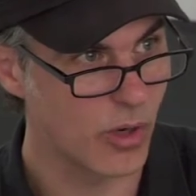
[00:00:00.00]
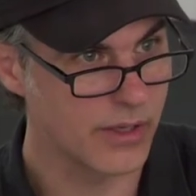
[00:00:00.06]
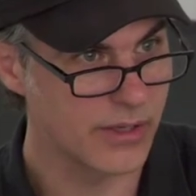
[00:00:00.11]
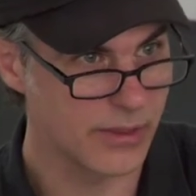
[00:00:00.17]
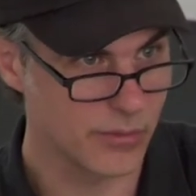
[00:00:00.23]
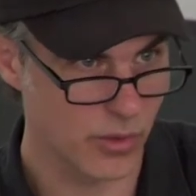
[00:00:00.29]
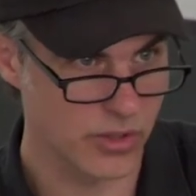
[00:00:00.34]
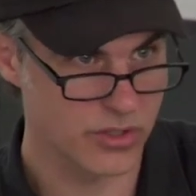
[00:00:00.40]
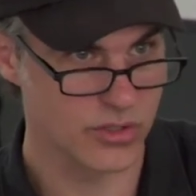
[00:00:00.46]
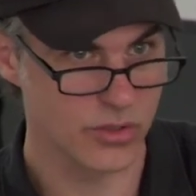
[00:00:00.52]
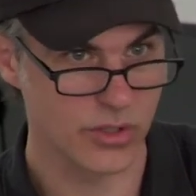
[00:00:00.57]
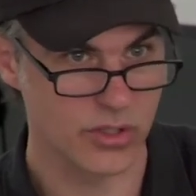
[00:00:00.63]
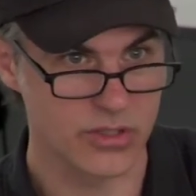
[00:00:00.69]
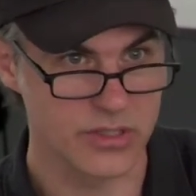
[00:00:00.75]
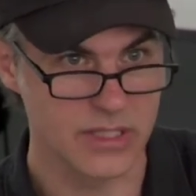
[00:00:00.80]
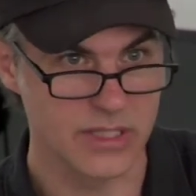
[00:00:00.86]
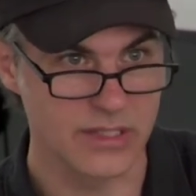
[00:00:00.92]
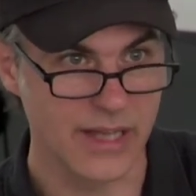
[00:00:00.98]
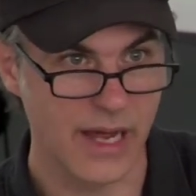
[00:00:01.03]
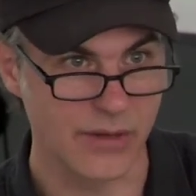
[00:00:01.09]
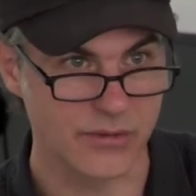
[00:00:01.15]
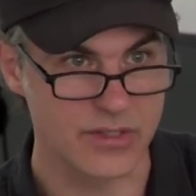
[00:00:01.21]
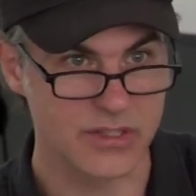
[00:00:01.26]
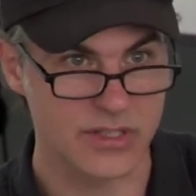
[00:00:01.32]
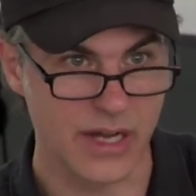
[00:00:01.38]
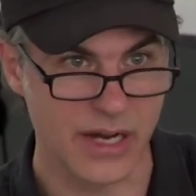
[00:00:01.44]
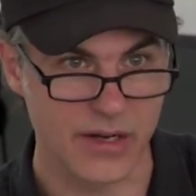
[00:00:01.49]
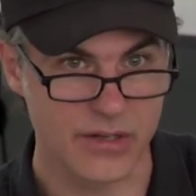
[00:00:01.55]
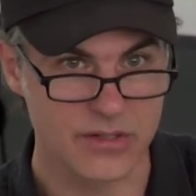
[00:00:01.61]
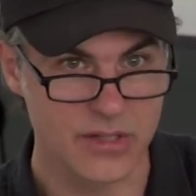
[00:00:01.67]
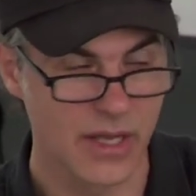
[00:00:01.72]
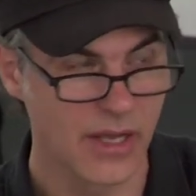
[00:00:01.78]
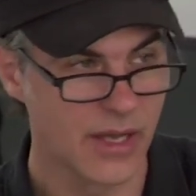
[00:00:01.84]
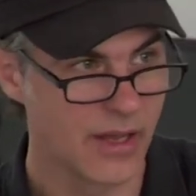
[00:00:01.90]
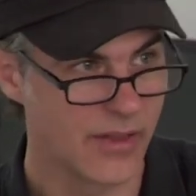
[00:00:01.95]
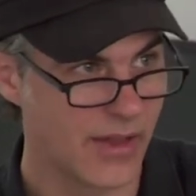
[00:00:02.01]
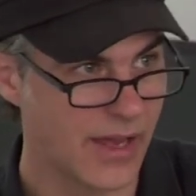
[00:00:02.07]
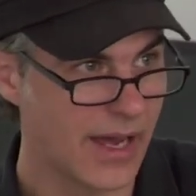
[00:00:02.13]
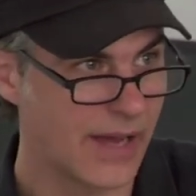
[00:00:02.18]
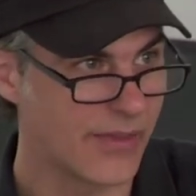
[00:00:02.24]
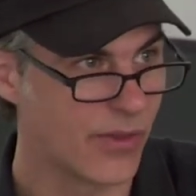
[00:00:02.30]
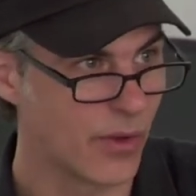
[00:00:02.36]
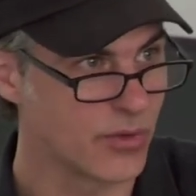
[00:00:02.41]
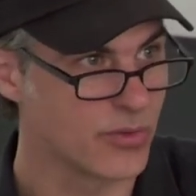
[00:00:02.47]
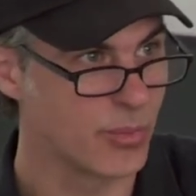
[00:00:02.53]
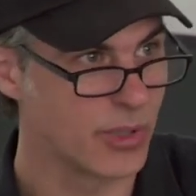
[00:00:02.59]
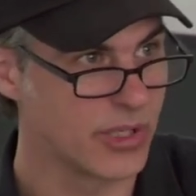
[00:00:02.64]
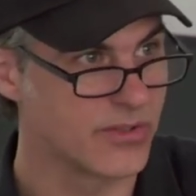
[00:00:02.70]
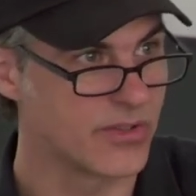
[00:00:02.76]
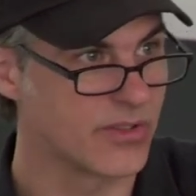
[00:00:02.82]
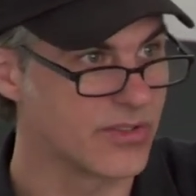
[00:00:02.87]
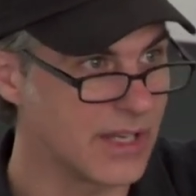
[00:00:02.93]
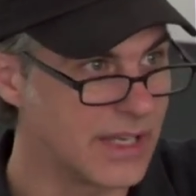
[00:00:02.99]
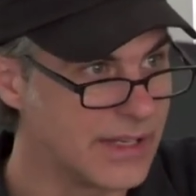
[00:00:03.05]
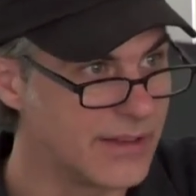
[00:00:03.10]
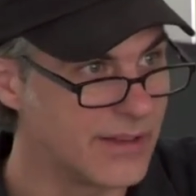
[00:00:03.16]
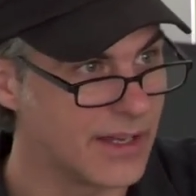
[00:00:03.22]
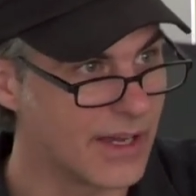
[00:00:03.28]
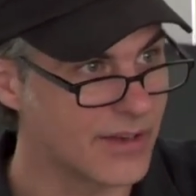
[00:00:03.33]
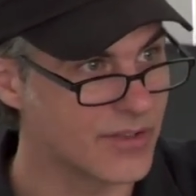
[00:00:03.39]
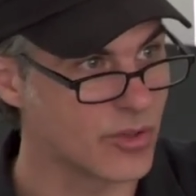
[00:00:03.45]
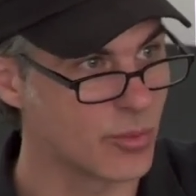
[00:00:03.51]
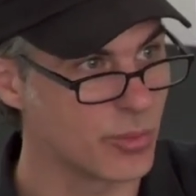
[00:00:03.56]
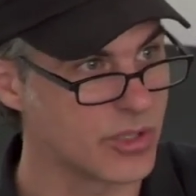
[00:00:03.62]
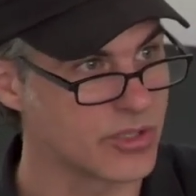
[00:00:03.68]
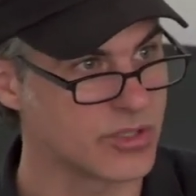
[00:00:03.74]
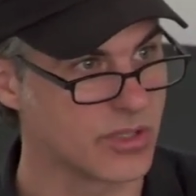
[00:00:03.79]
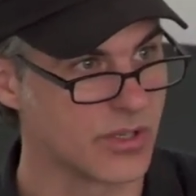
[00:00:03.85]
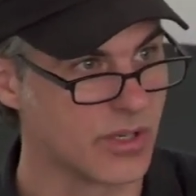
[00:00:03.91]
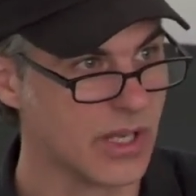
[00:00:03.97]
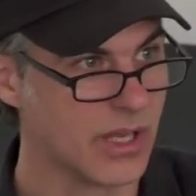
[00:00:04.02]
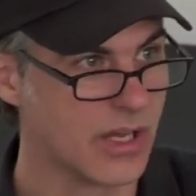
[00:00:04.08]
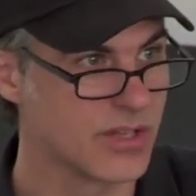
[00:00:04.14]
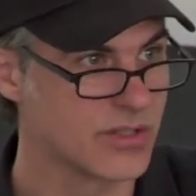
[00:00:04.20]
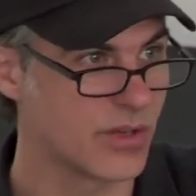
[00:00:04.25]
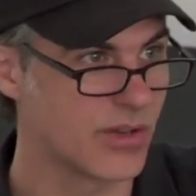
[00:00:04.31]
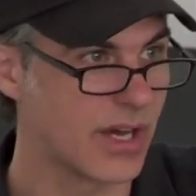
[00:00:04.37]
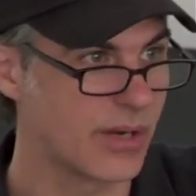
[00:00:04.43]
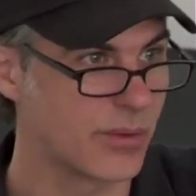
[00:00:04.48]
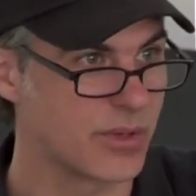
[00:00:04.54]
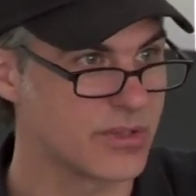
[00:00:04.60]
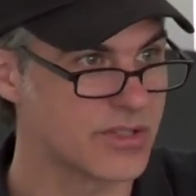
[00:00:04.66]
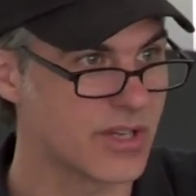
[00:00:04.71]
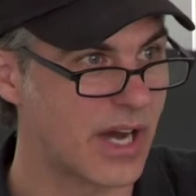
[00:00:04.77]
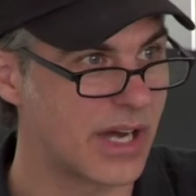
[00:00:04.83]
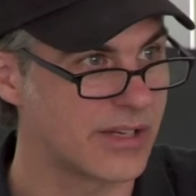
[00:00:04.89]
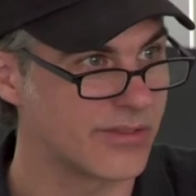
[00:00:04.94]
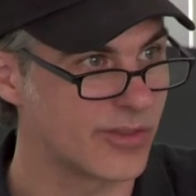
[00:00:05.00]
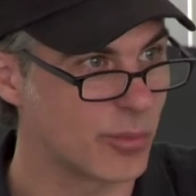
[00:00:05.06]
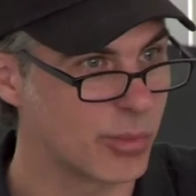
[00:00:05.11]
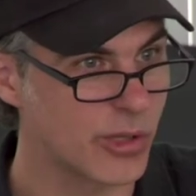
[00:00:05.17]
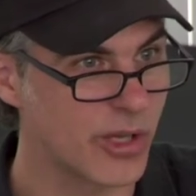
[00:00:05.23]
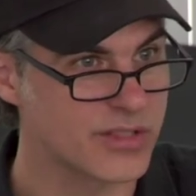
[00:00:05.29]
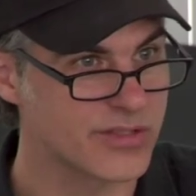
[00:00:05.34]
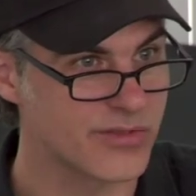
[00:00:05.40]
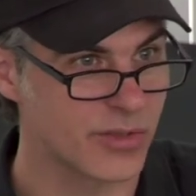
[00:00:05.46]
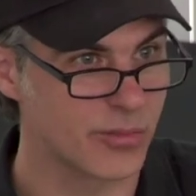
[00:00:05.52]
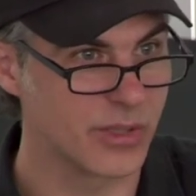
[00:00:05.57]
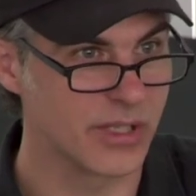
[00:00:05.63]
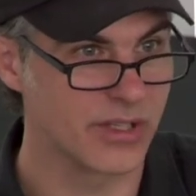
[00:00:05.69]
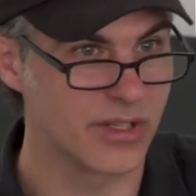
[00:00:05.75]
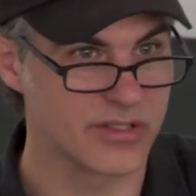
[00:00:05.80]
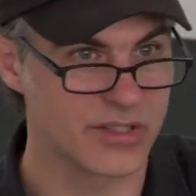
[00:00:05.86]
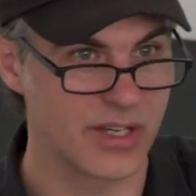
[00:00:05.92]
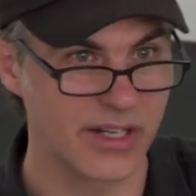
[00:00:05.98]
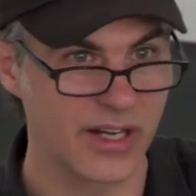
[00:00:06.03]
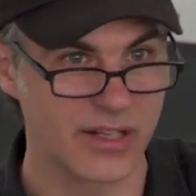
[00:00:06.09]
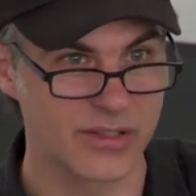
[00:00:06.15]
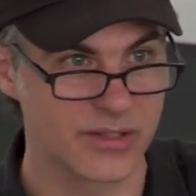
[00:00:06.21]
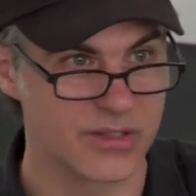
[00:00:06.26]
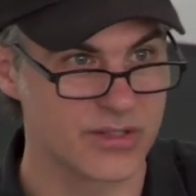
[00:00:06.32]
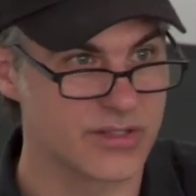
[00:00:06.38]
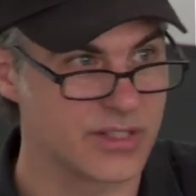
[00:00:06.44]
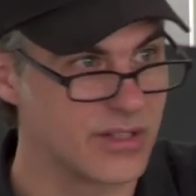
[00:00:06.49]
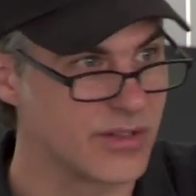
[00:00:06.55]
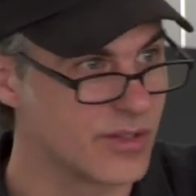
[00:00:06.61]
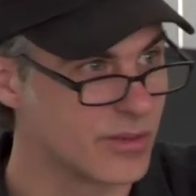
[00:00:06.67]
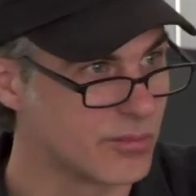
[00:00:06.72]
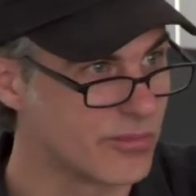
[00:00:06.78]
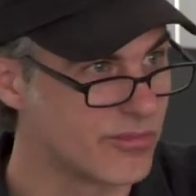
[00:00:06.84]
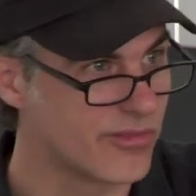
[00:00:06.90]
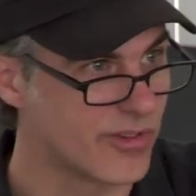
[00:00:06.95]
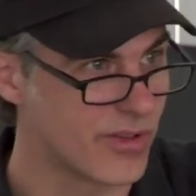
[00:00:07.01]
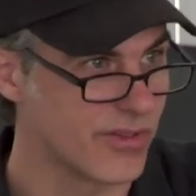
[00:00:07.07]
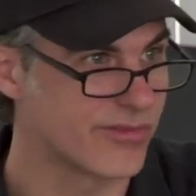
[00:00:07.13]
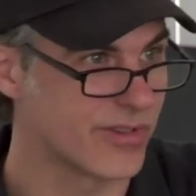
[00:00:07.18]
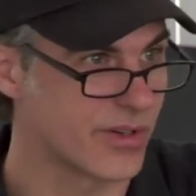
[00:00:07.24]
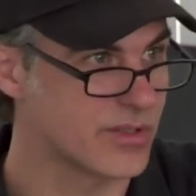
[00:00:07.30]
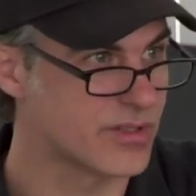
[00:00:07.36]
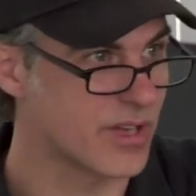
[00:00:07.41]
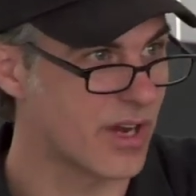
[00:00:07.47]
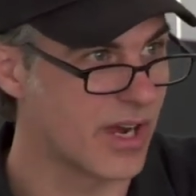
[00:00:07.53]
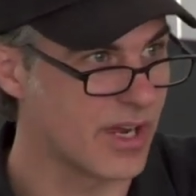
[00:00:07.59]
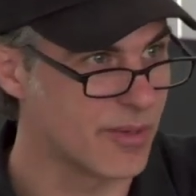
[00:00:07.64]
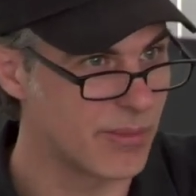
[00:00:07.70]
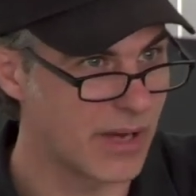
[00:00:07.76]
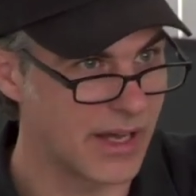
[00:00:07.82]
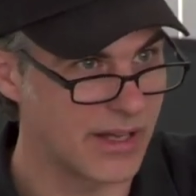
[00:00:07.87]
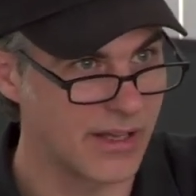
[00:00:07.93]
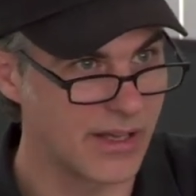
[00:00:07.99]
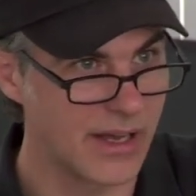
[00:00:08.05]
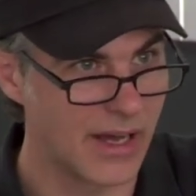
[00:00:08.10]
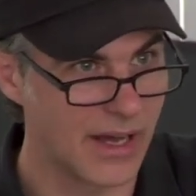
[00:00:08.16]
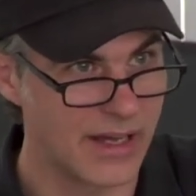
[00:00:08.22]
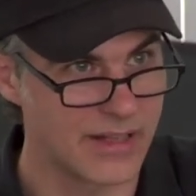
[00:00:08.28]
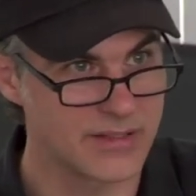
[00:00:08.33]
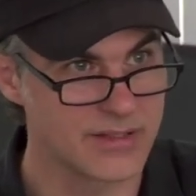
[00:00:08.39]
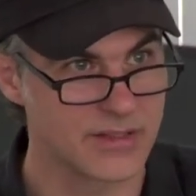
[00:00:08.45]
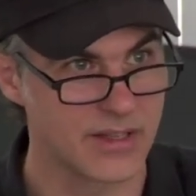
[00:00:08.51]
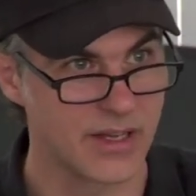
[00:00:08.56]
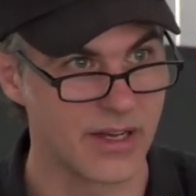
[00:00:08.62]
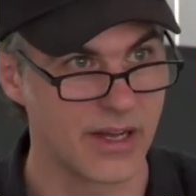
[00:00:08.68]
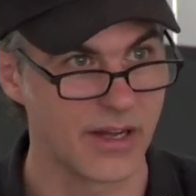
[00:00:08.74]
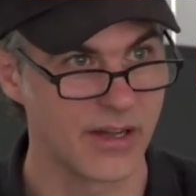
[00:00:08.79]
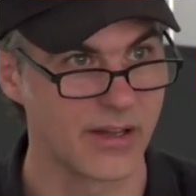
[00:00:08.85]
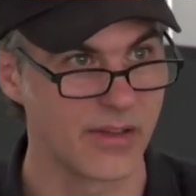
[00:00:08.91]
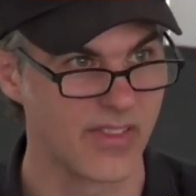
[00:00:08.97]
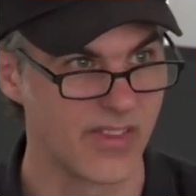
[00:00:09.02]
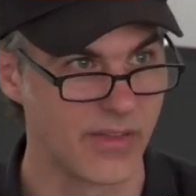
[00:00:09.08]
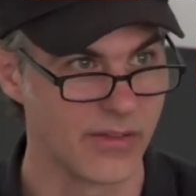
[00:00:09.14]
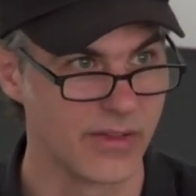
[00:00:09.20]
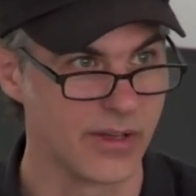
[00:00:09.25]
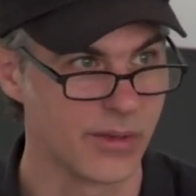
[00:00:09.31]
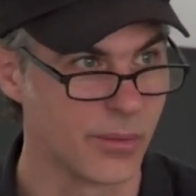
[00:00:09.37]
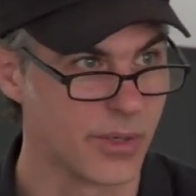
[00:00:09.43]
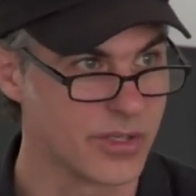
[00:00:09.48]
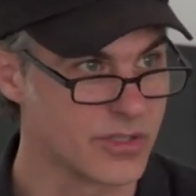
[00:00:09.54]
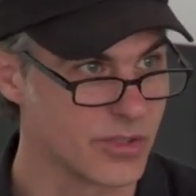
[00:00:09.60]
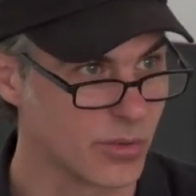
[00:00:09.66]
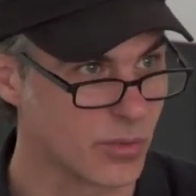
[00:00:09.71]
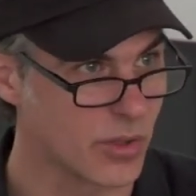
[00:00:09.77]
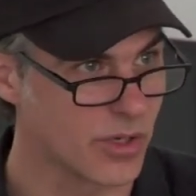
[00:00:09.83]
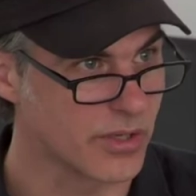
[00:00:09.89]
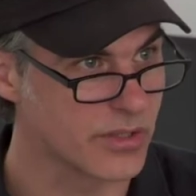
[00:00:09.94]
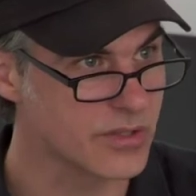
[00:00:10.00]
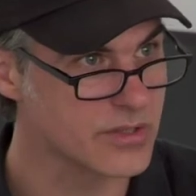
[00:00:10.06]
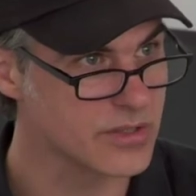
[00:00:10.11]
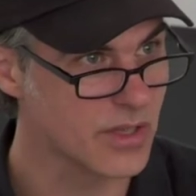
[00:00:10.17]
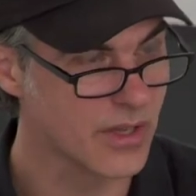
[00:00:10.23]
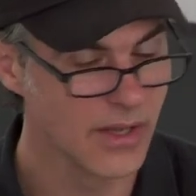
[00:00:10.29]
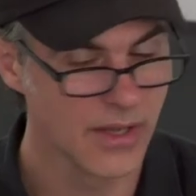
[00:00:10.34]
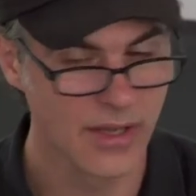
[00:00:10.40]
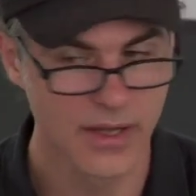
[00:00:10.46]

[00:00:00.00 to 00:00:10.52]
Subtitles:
one, and which you can see downstairs. They had those pieces in the exhibition. So that was kind of a plus for me, because I got to see them for the first time as the original works.